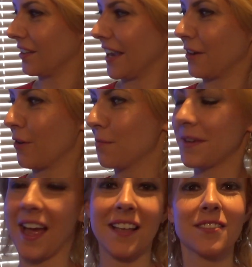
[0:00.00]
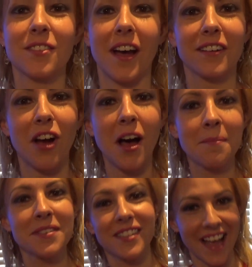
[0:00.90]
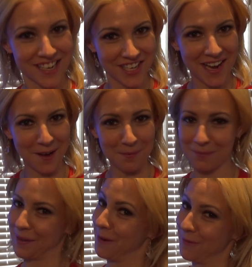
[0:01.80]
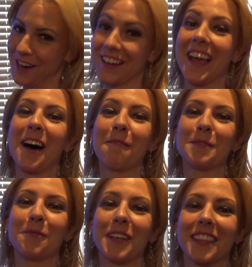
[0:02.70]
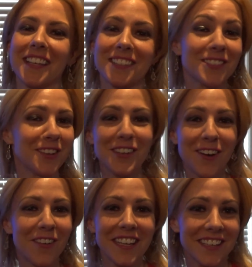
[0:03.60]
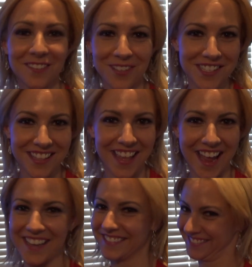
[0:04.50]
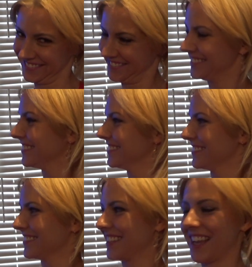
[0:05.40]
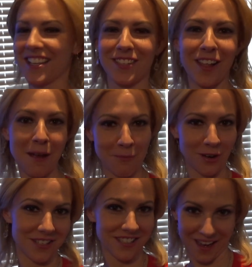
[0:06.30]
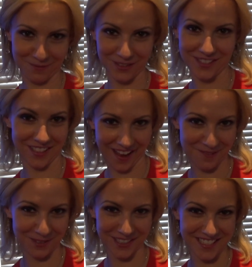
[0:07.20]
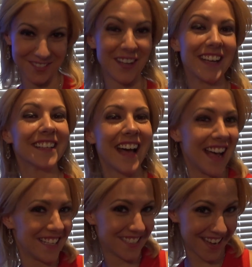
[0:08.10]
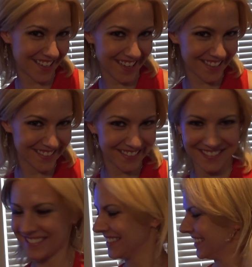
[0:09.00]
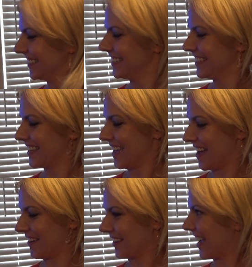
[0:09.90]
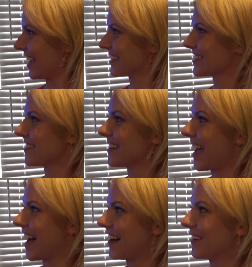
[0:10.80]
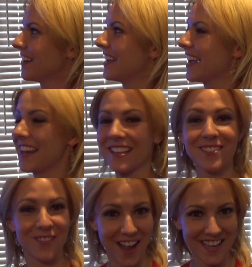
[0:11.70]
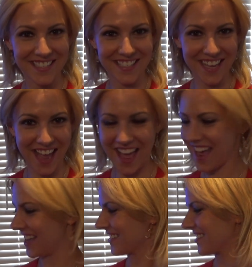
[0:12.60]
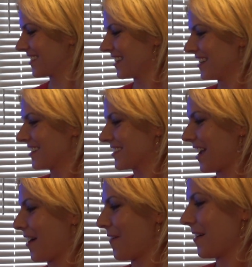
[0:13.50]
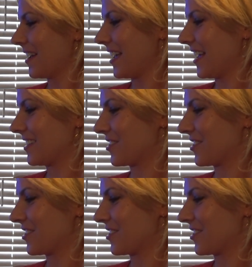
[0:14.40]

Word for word: like chromecast.com slash help, but we're gonna help you with this so you don't need to visit that. It's a lot more insightful and delightful this way, I'll tell you. Okay, so now it is ready to cast. So it